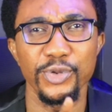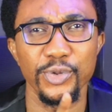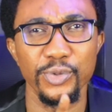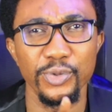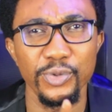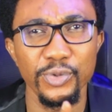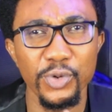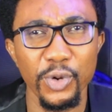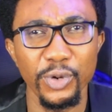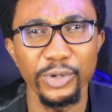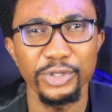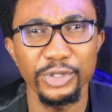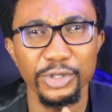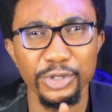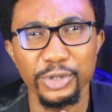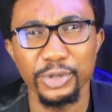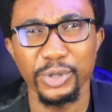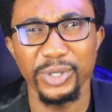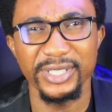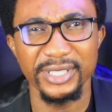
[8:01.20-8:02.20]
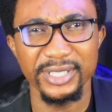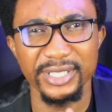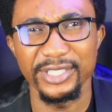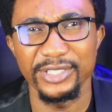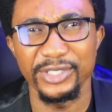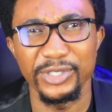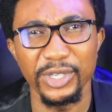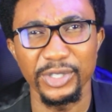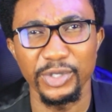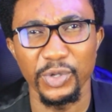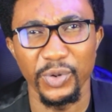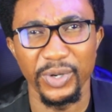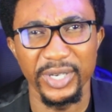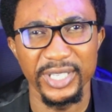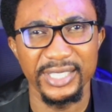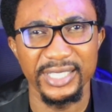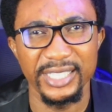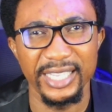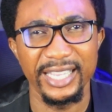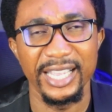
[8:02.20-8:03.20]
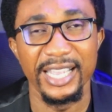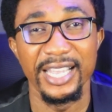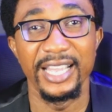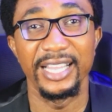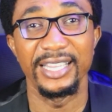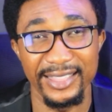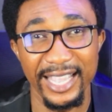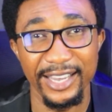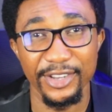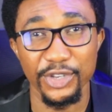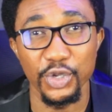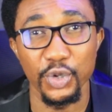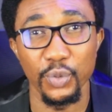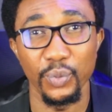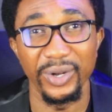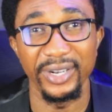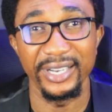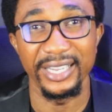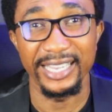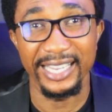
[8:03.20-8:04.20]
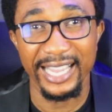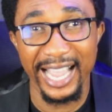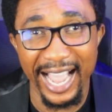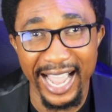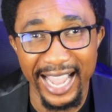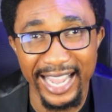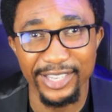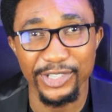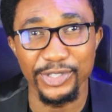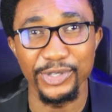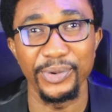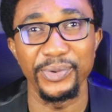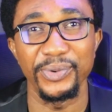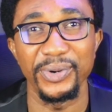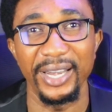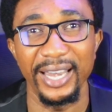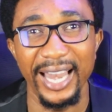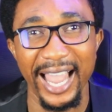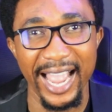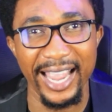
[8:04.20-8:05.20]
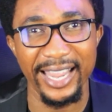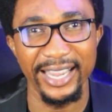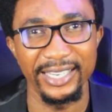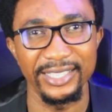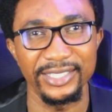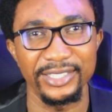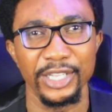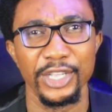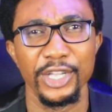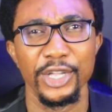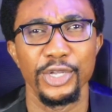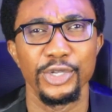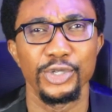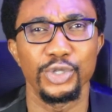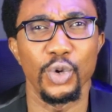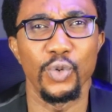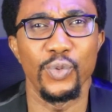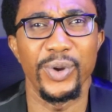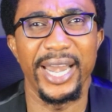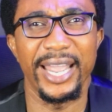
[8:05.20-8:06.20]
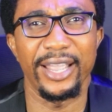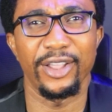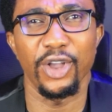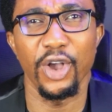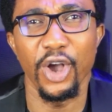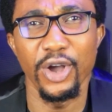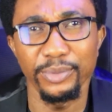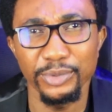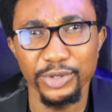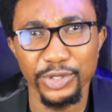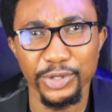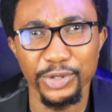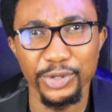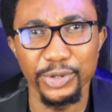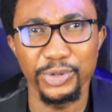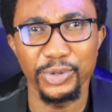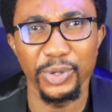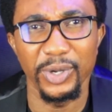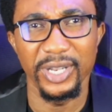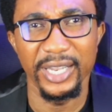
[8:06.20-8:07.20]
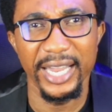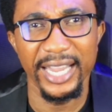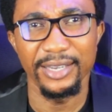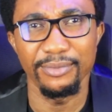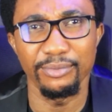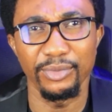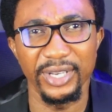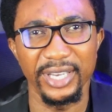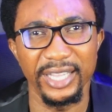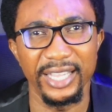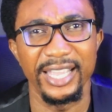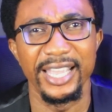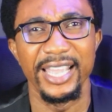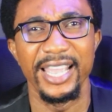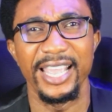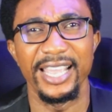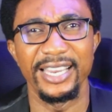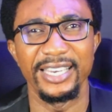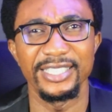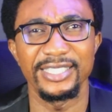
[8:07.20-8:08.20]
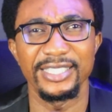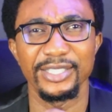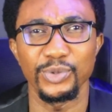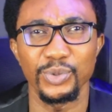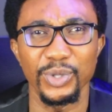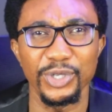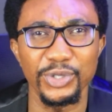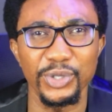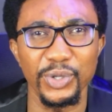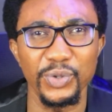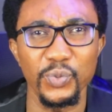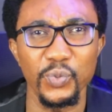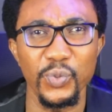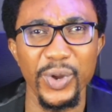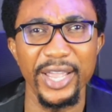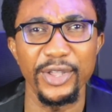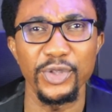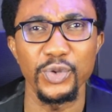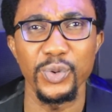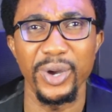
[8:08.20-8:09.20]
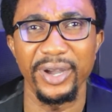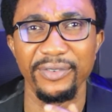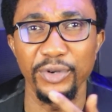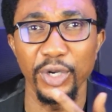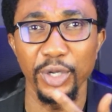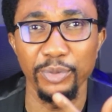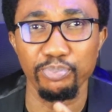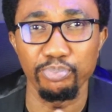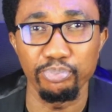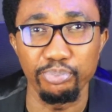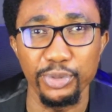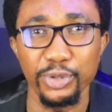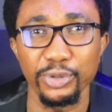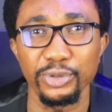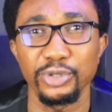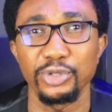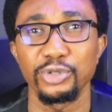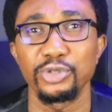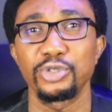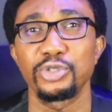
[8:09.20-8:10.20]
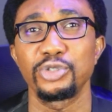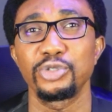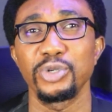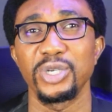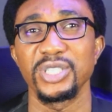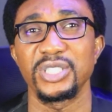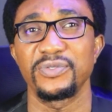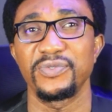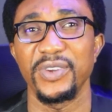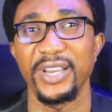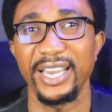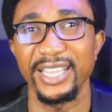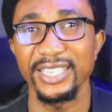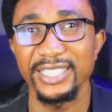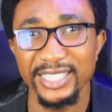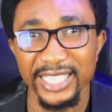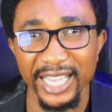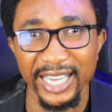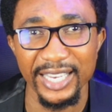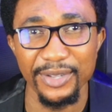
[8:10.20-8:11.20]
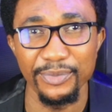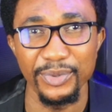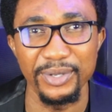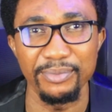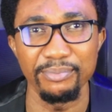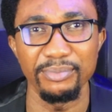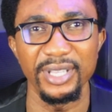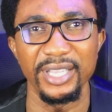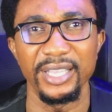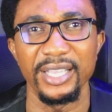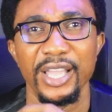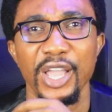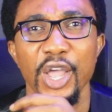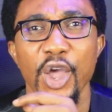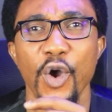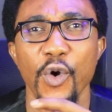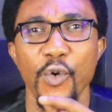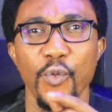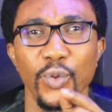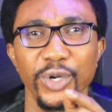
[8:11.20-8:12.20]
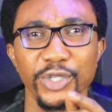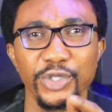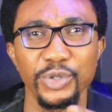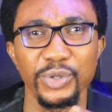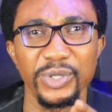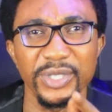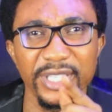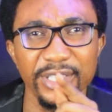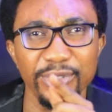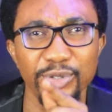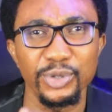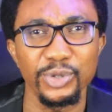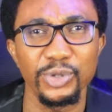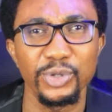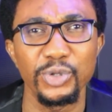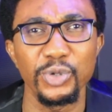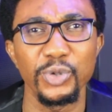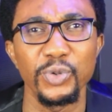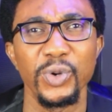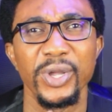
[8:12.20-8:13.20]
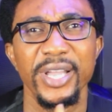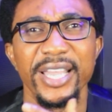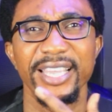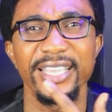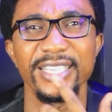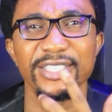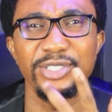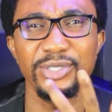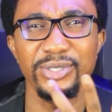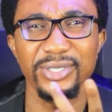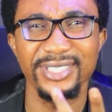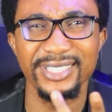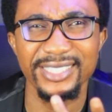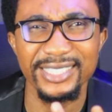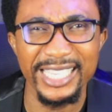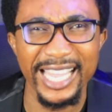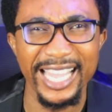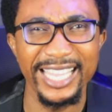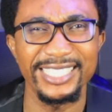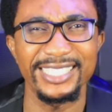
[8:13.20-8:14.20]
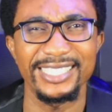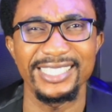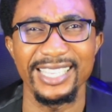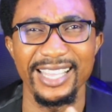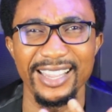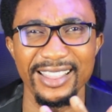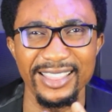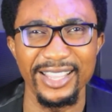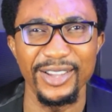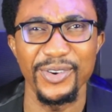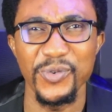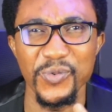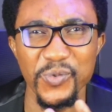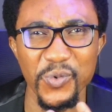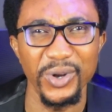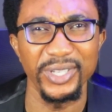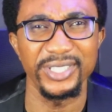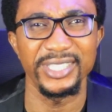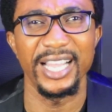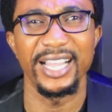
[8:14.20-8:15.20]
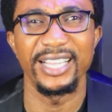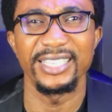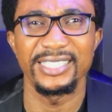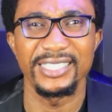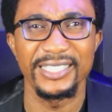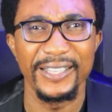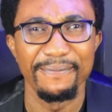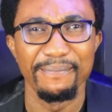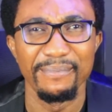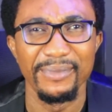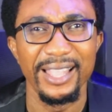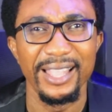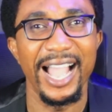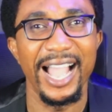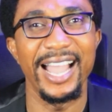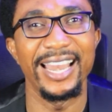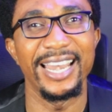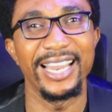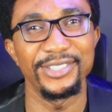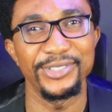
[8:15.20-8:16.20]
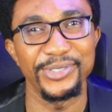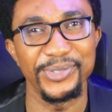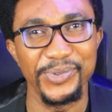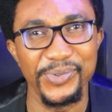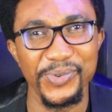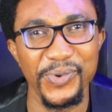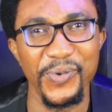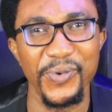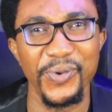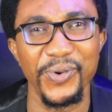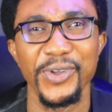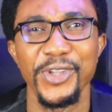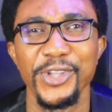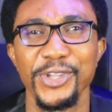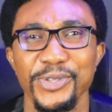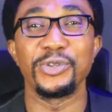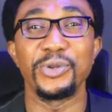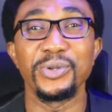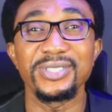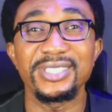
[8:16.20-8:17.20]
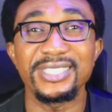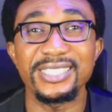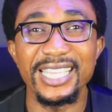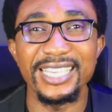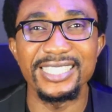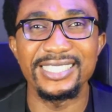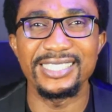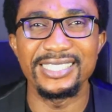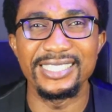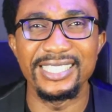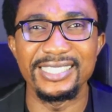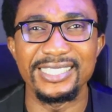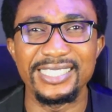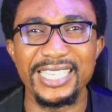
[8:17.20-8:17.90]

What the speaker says: you know trust is not holistic, then you will guide your reliance. So when I come to you to lend money in a situation where you have not built trust financially with me, what you need to do is to test the waters. And as you know, you don't test the